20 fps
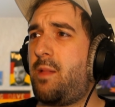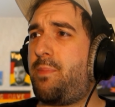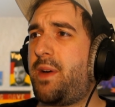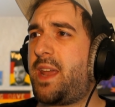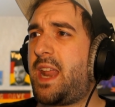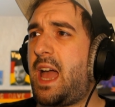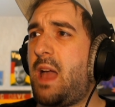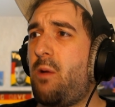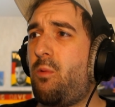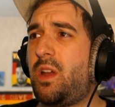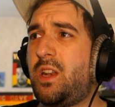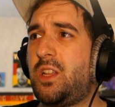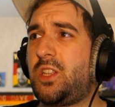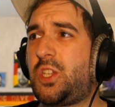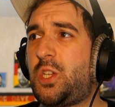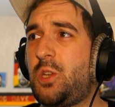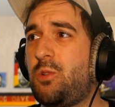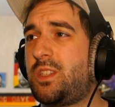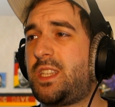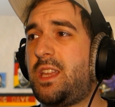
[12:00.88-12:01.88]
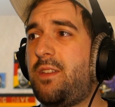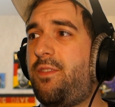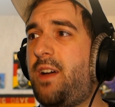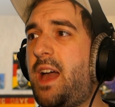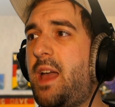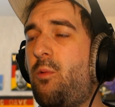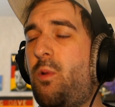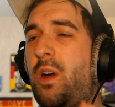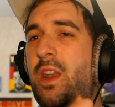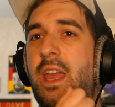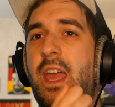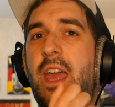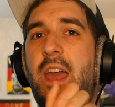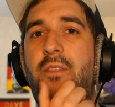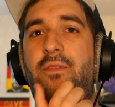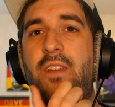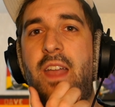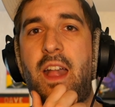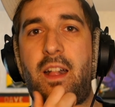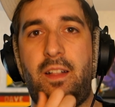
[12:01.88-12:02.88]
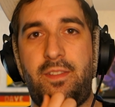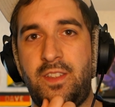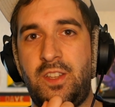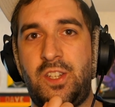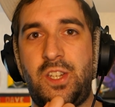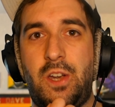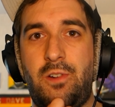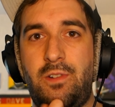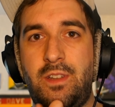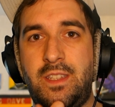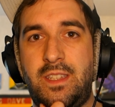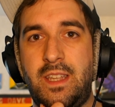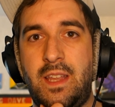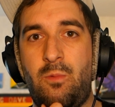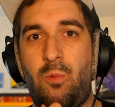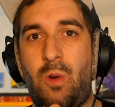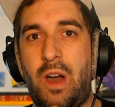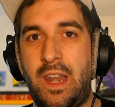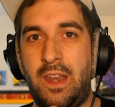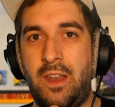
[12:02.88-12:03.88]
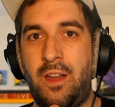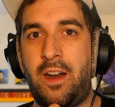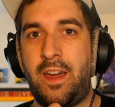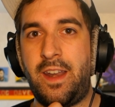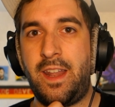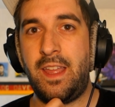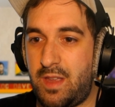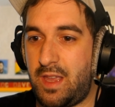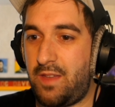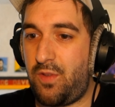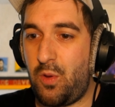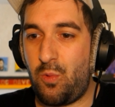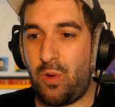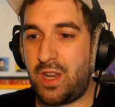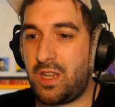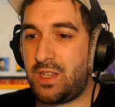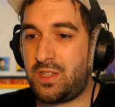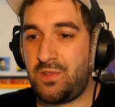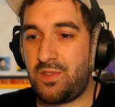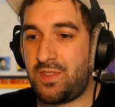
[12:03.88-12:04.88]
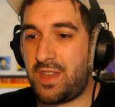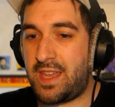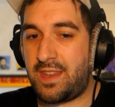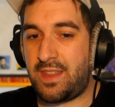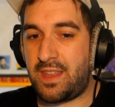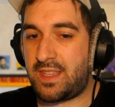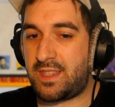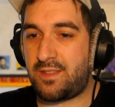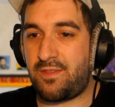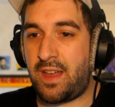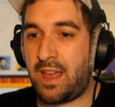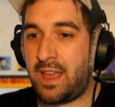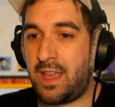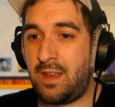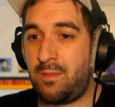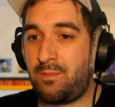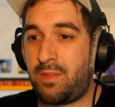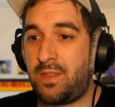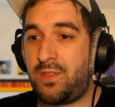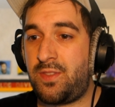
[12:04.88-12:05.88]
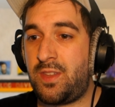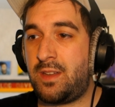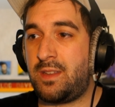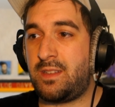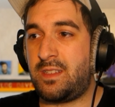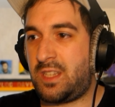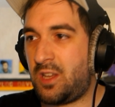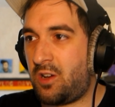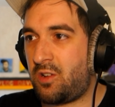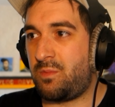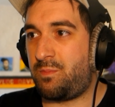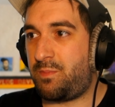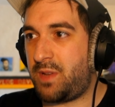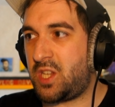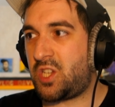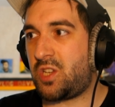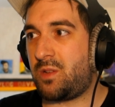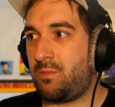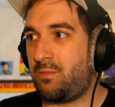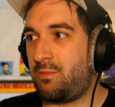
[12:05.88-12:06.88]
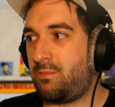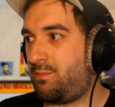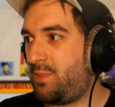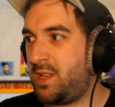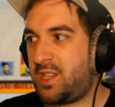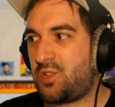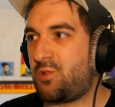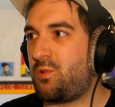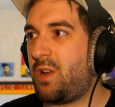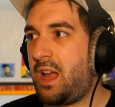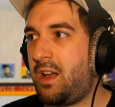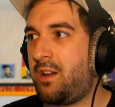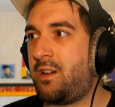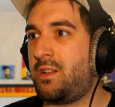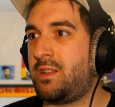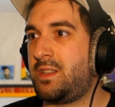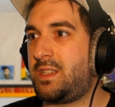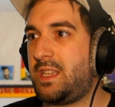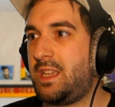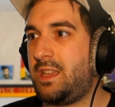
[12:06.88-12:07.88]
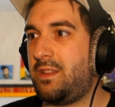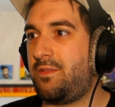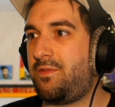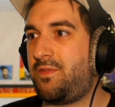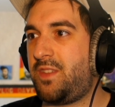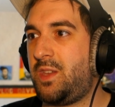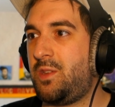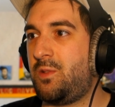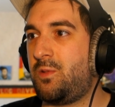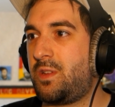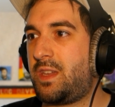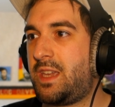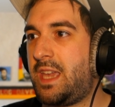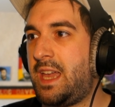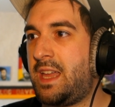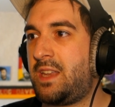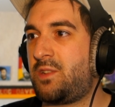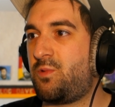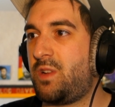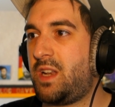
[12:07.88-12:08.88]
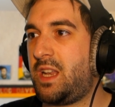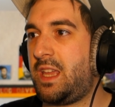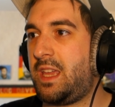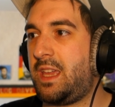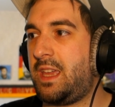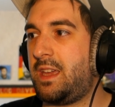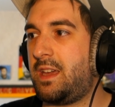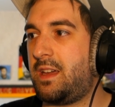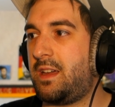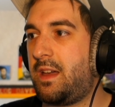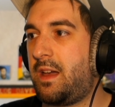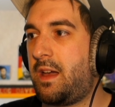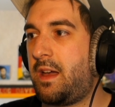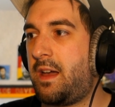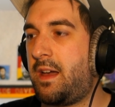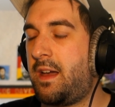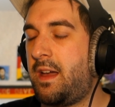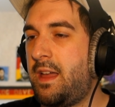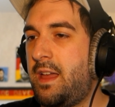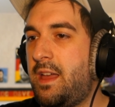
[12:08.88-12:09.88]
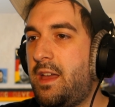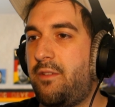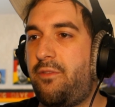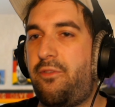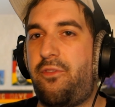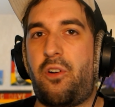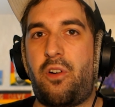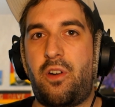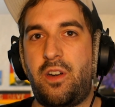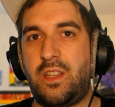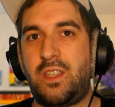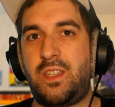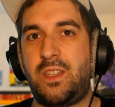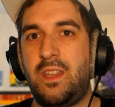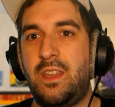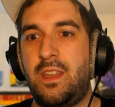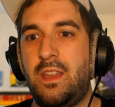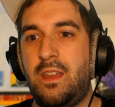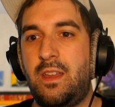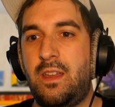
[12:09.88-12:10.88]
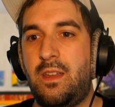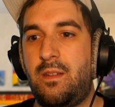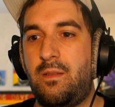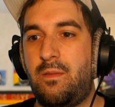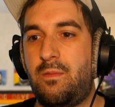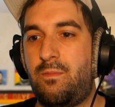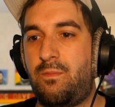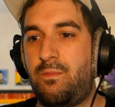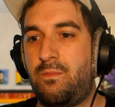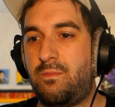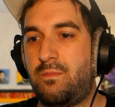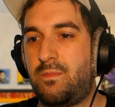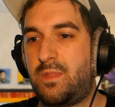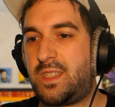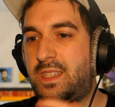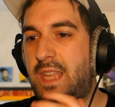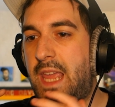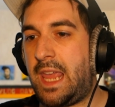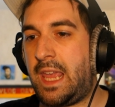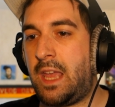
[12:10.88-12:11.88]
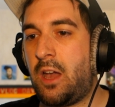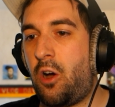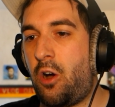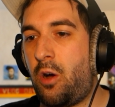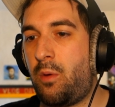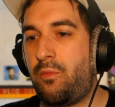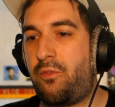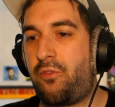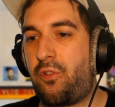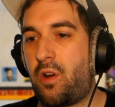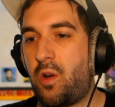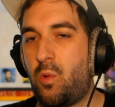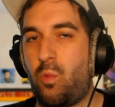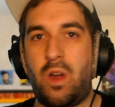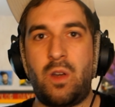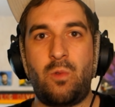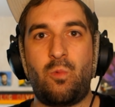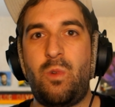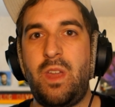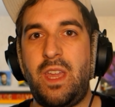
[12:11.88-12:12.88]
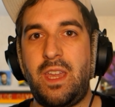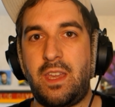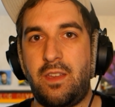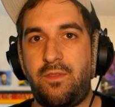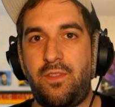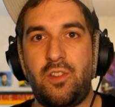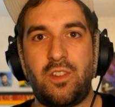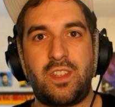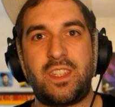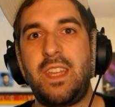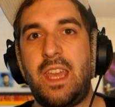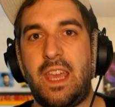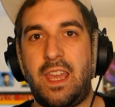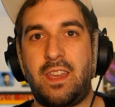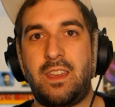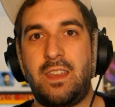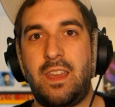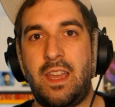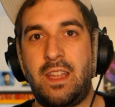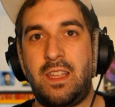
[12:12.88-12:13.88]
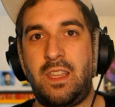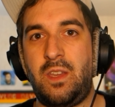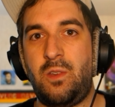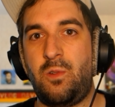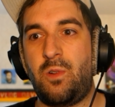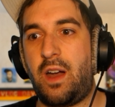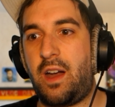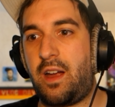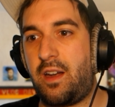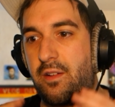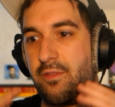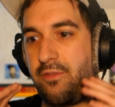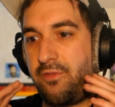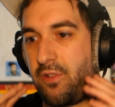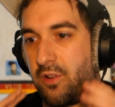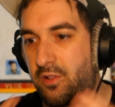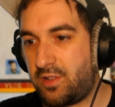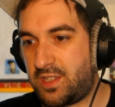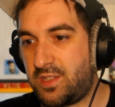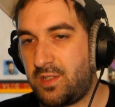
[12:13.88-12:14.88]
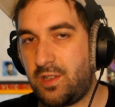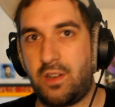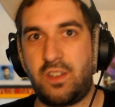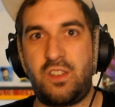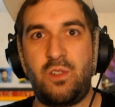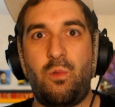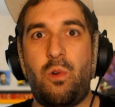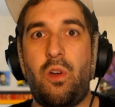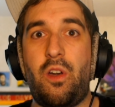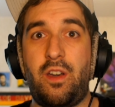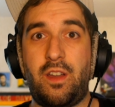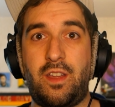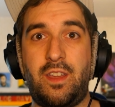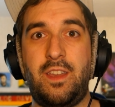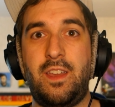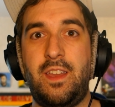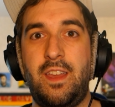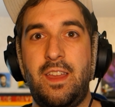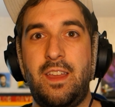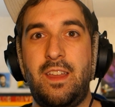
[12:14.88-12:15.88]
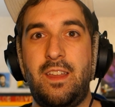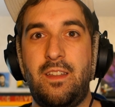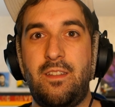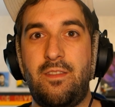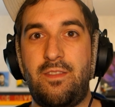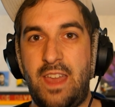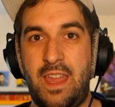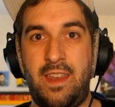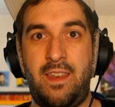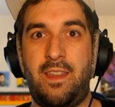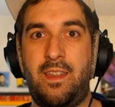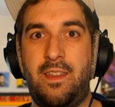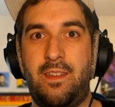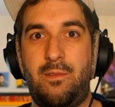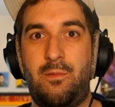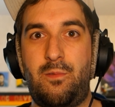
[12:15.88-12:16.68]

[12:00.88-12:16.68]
but I want to choose if I want to have a health insurance and whatnot. If you want to do that, that's fine, but the, don't bitch, bitch around if you can't really uh, afford staying home for one week if you're sick and you are forced to go to work. Then